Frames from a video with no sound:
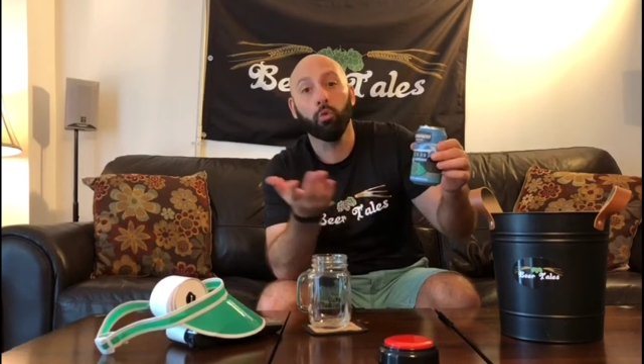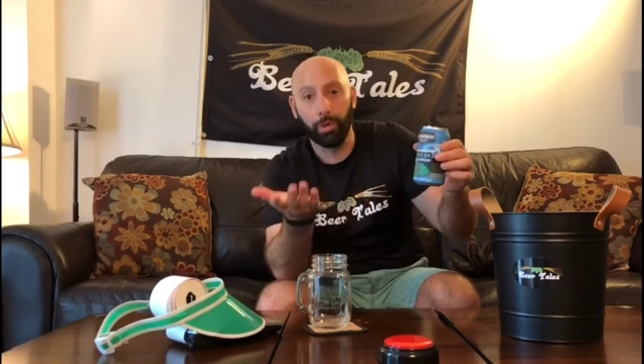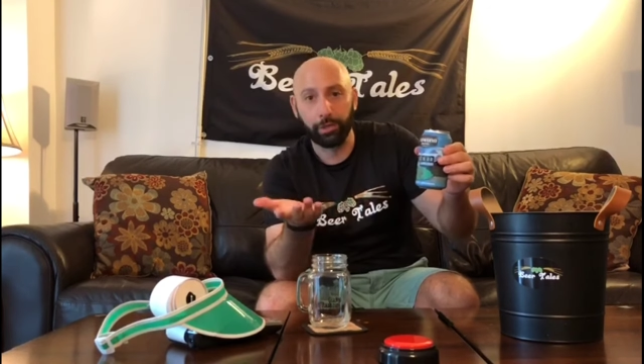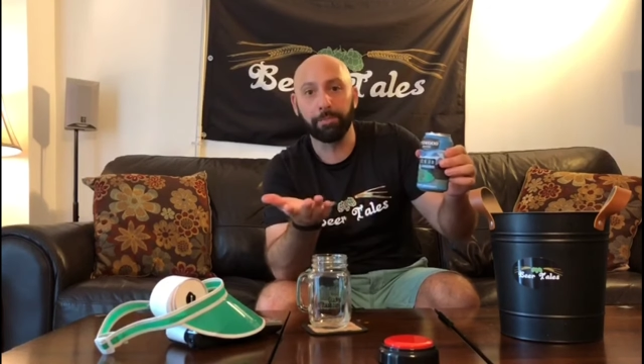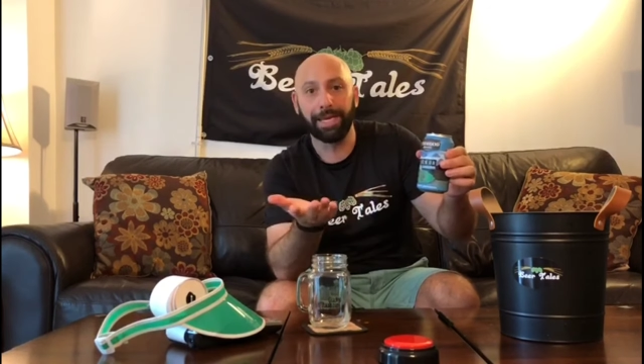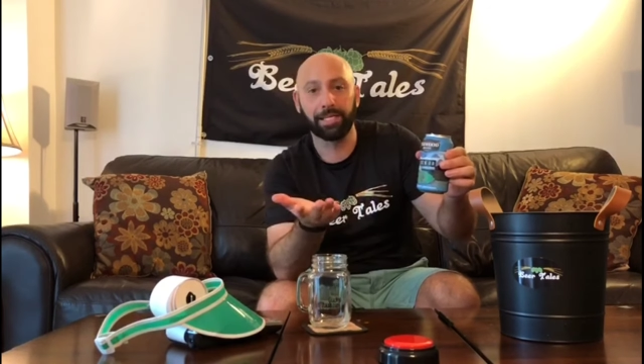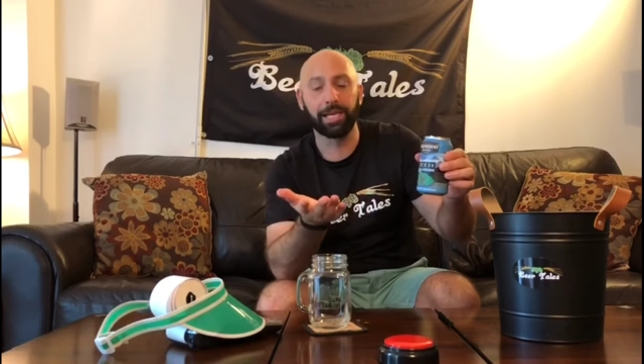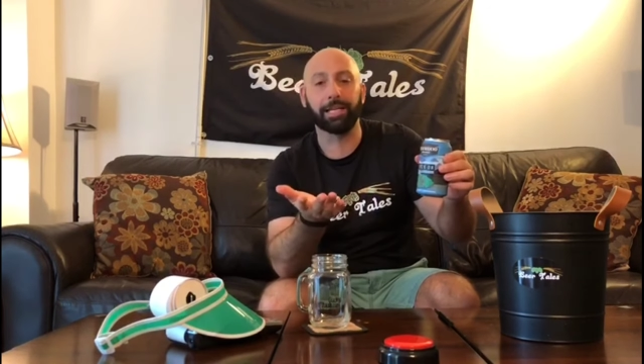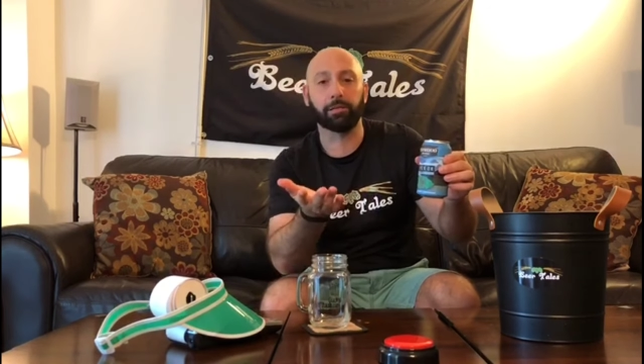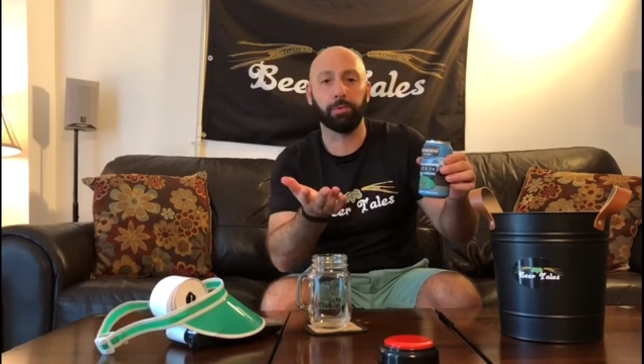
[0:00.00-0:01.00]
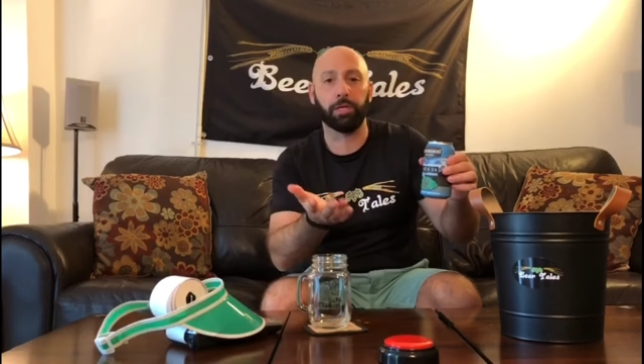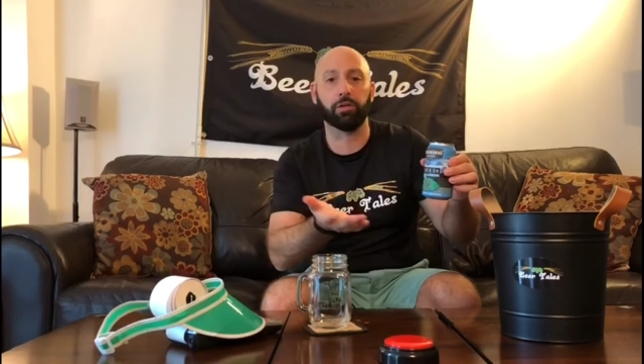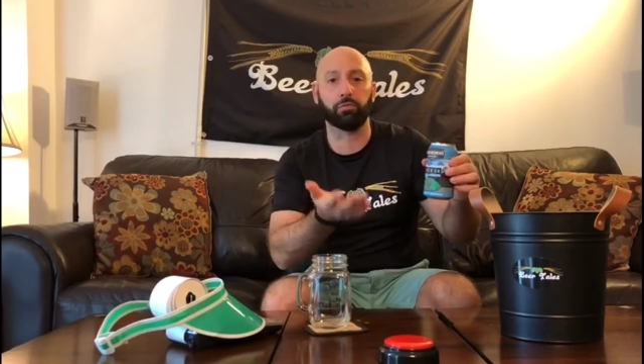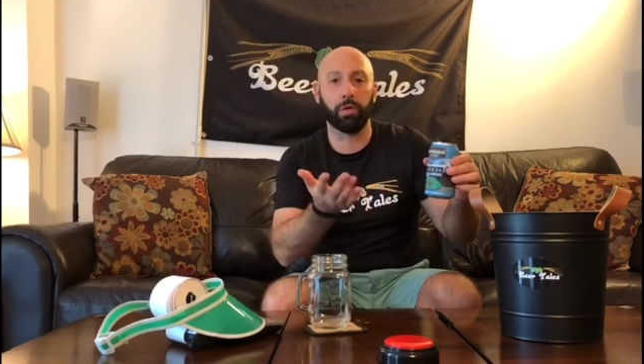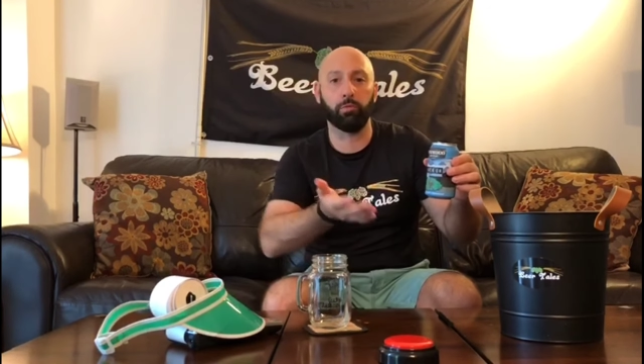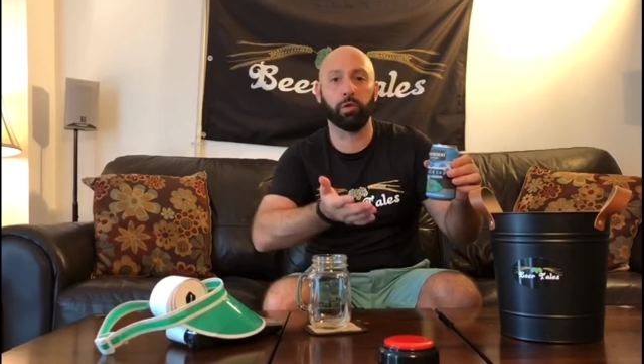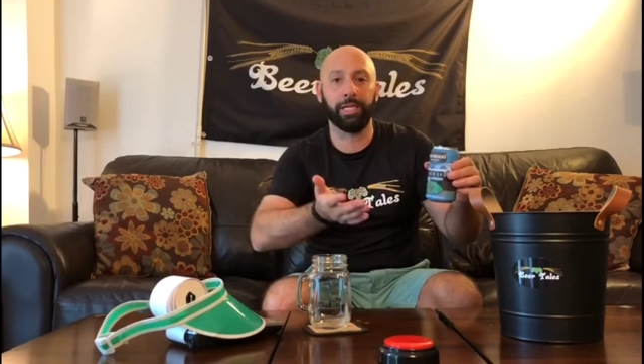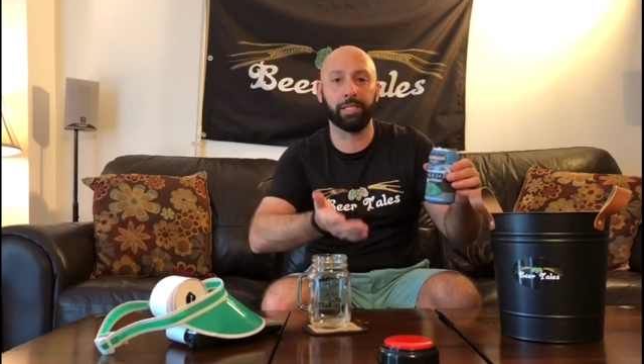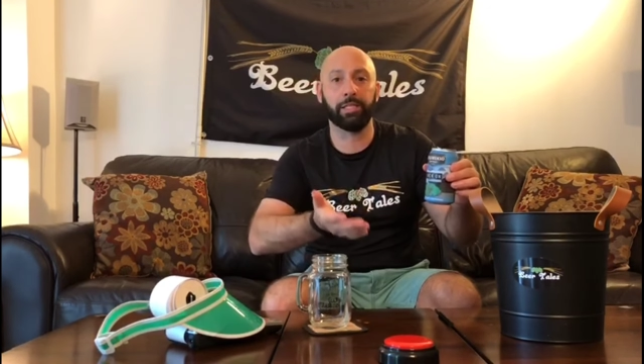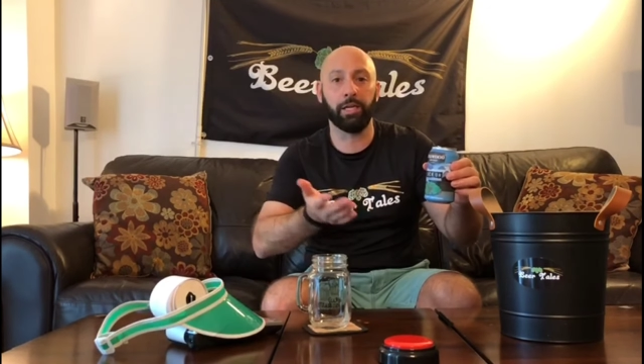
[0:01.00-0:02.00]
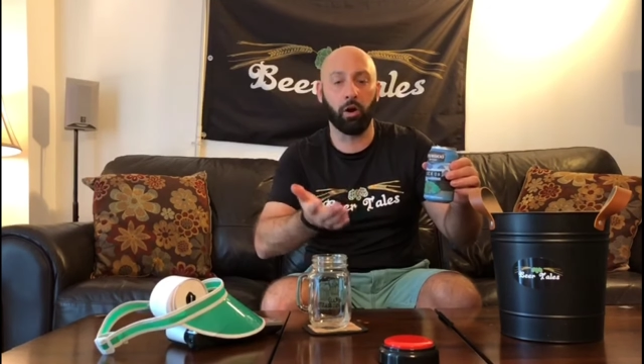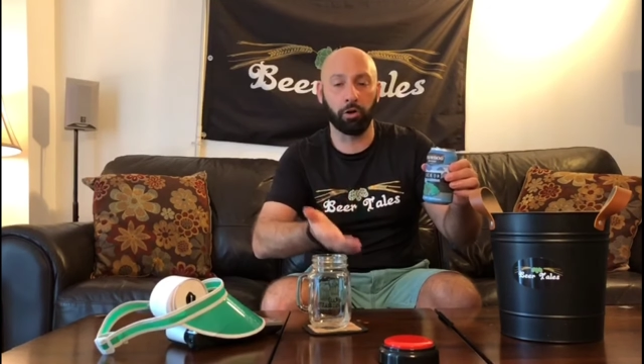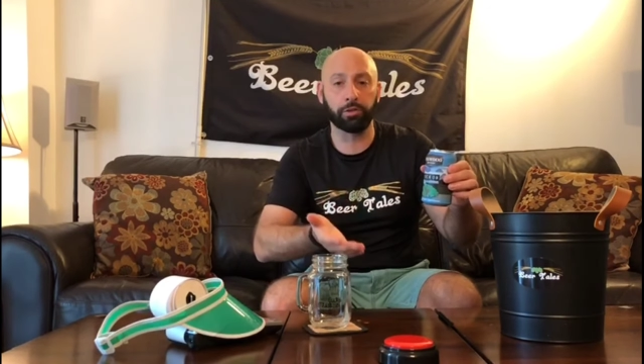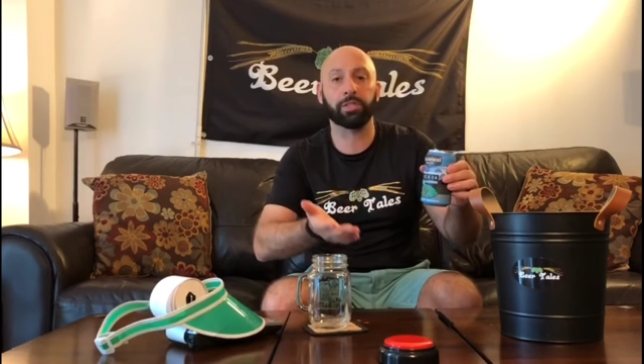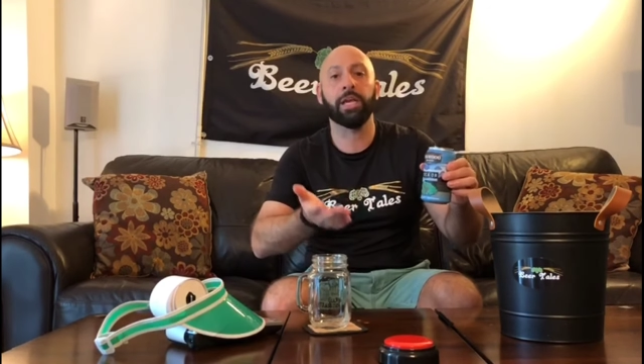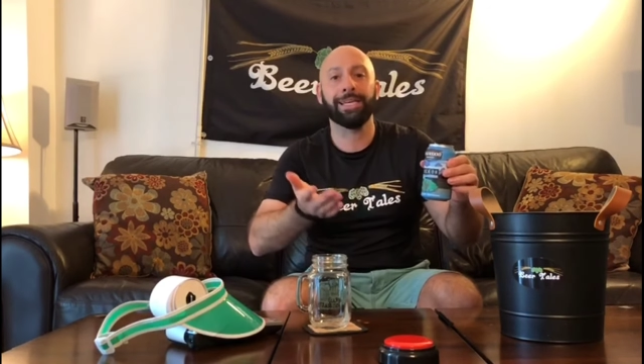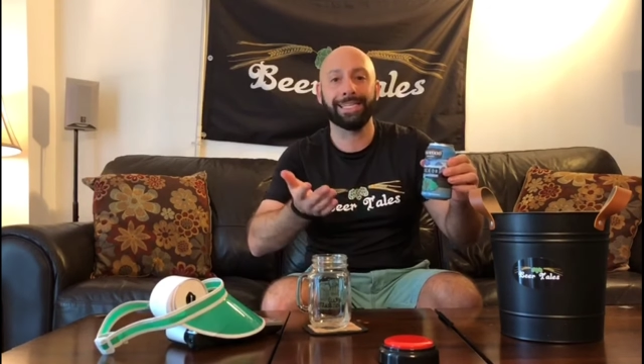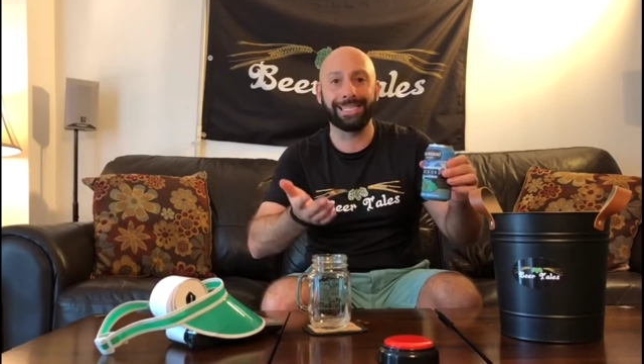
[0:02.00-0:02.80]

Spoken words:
which makes sense because Wynwood is the arts